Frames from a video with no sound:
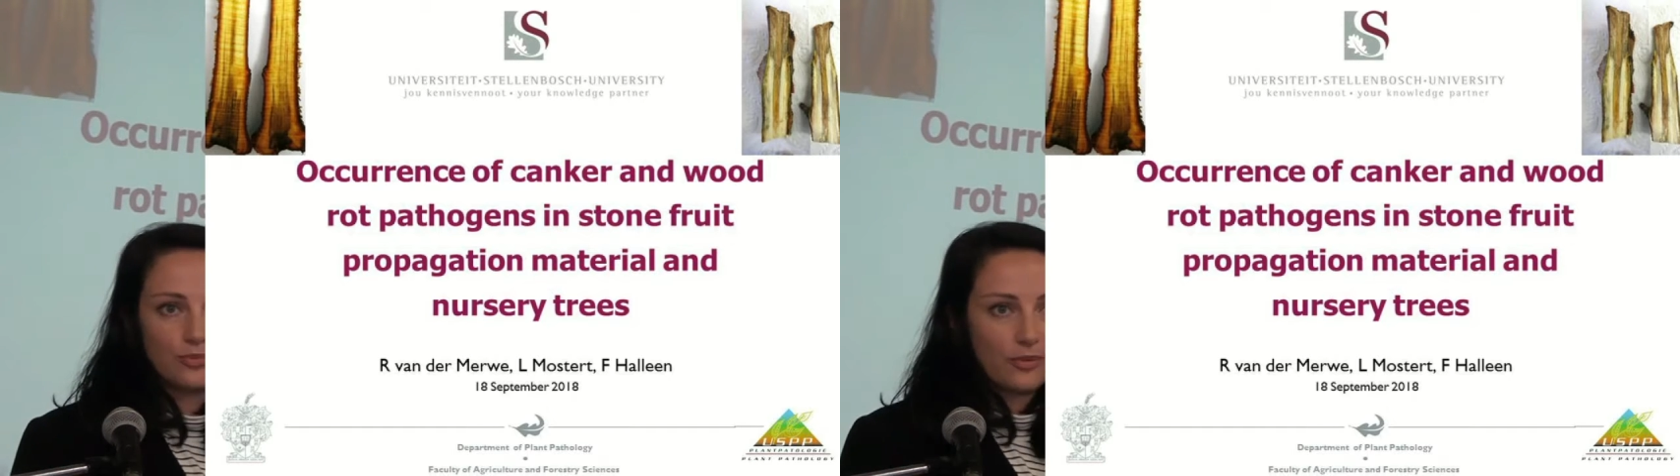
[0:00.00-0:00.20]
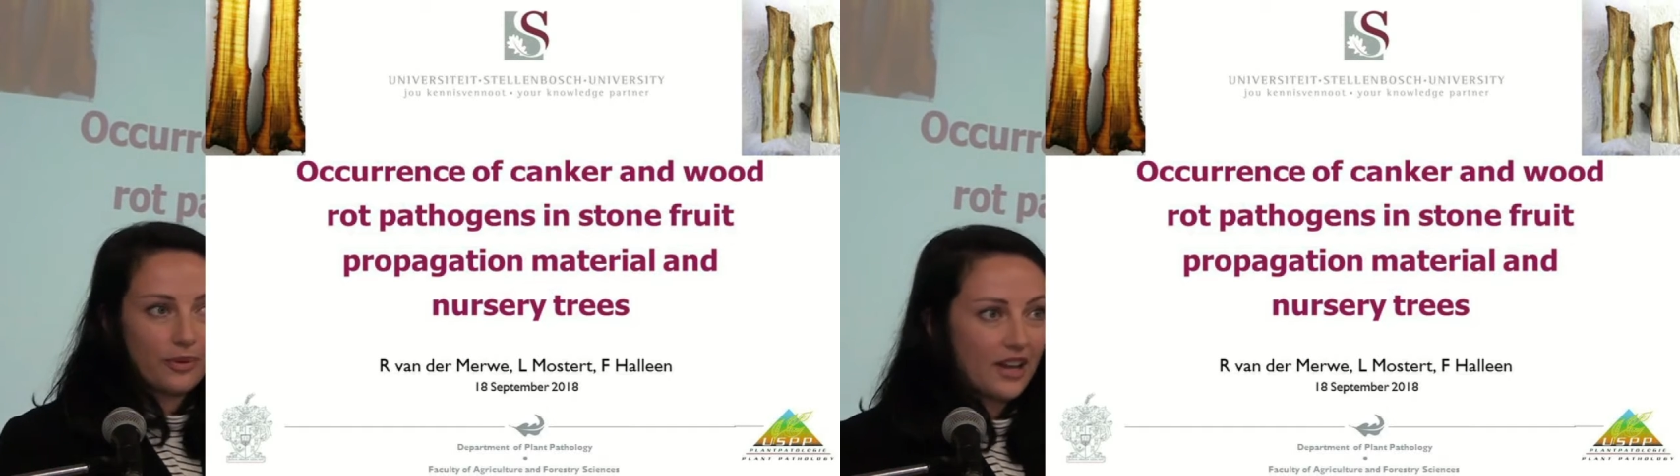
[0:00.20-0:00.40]

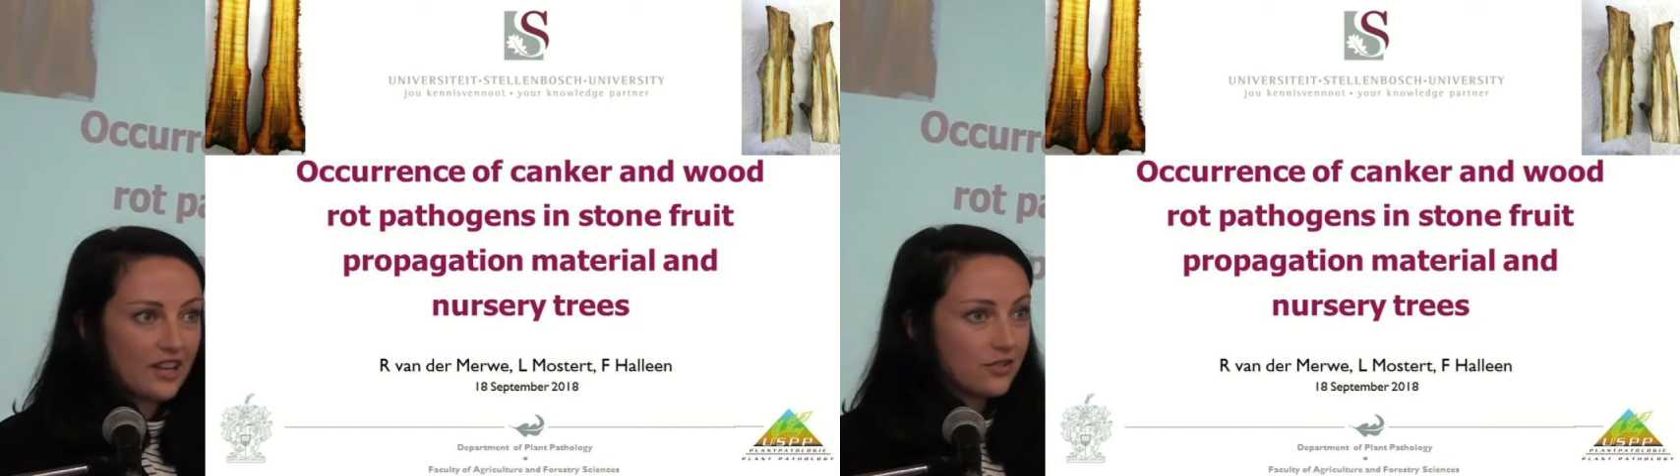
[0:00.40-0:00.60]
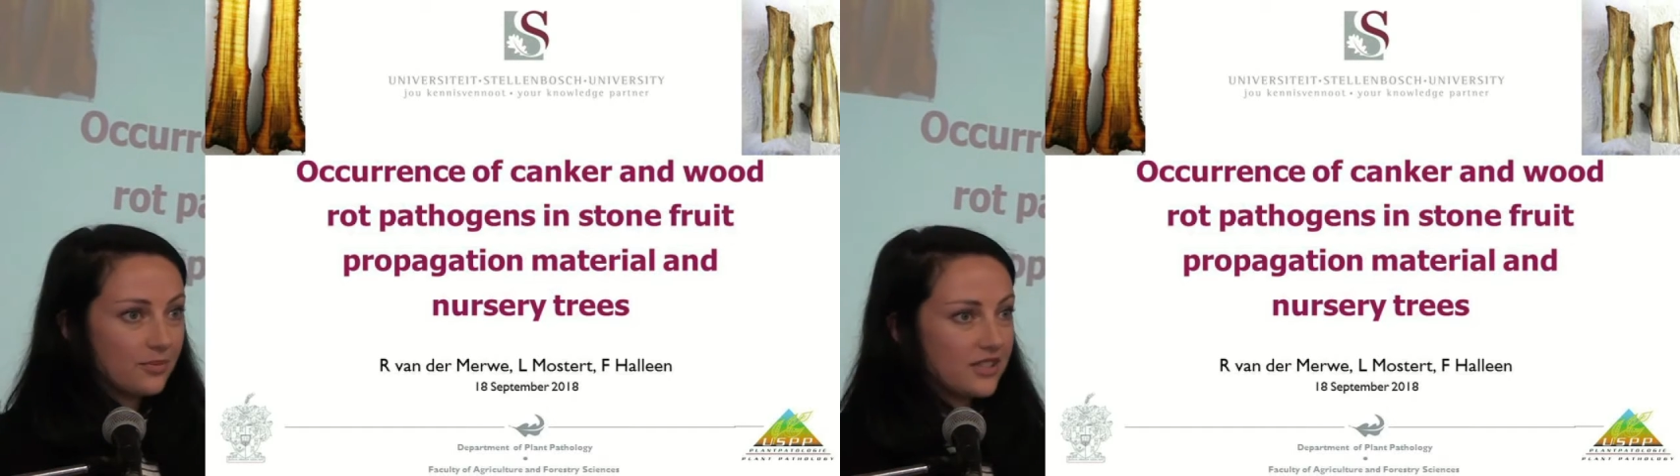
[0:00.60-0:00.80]

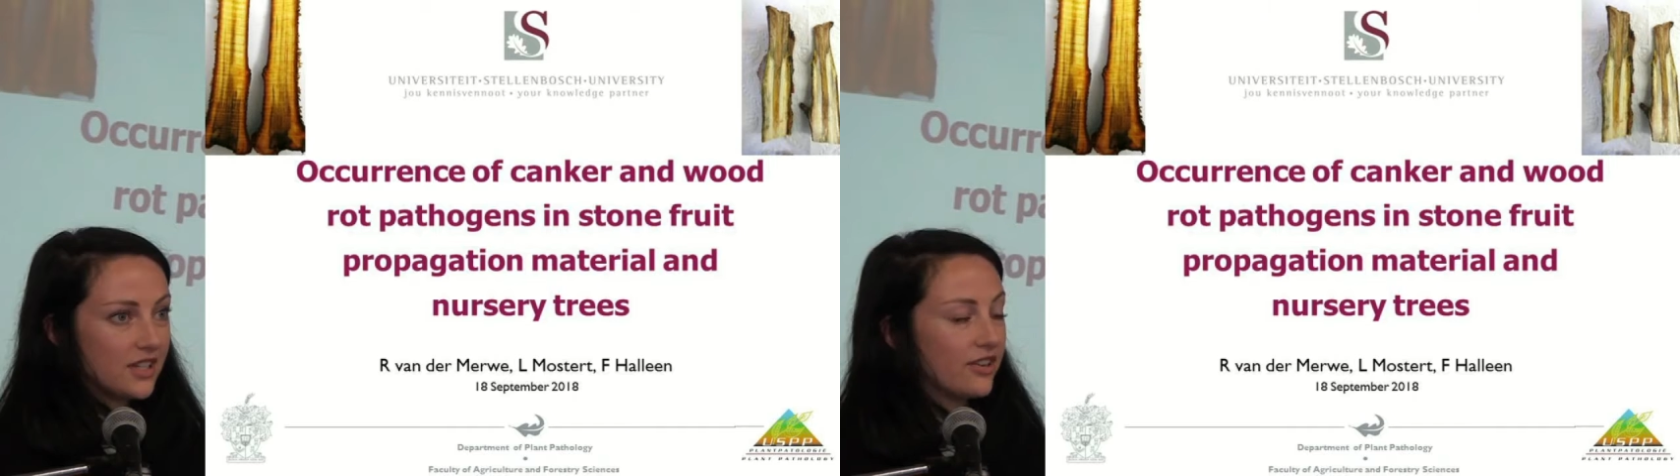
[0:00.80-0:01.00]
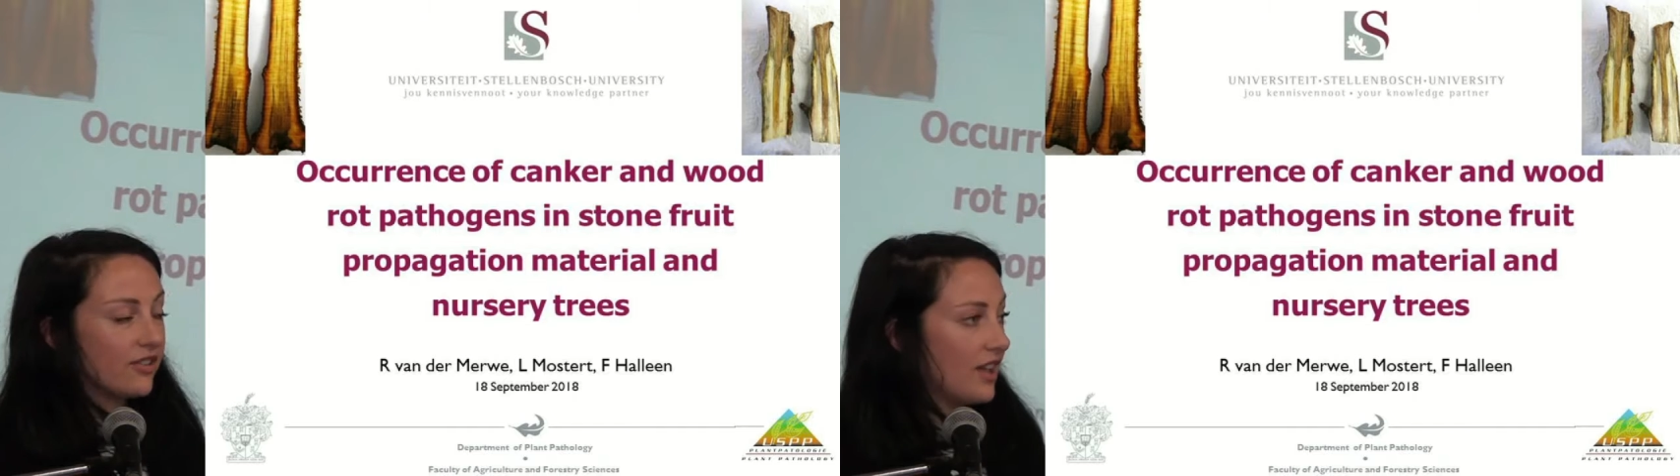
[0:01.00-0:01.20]
propagation
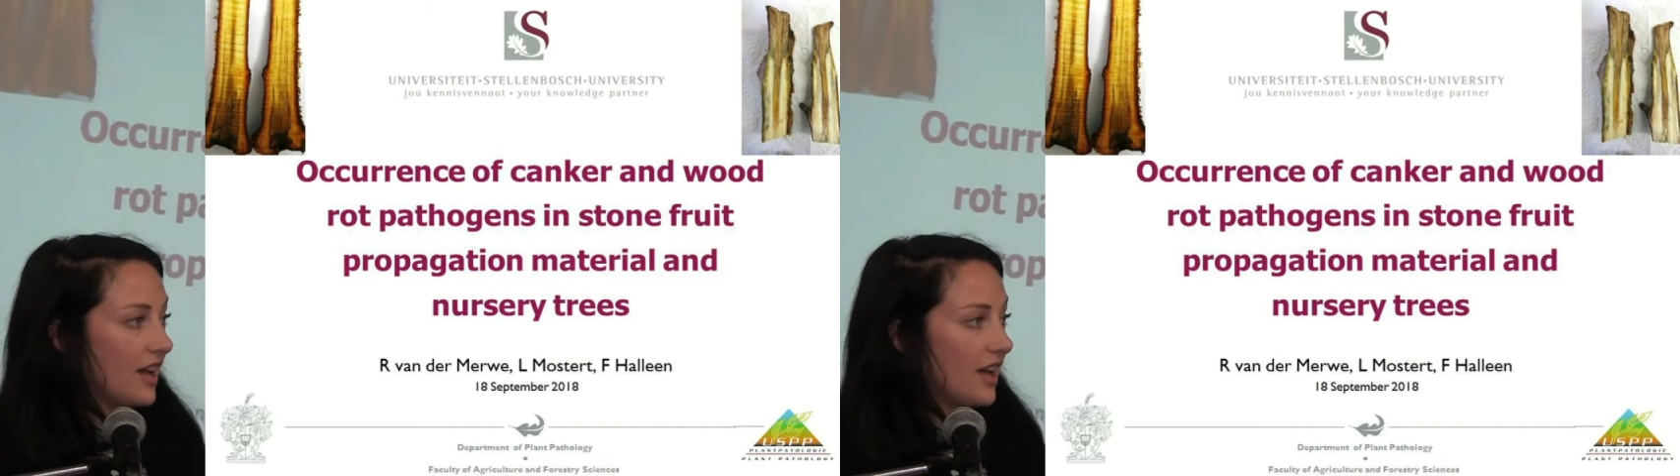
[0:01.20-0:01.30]
material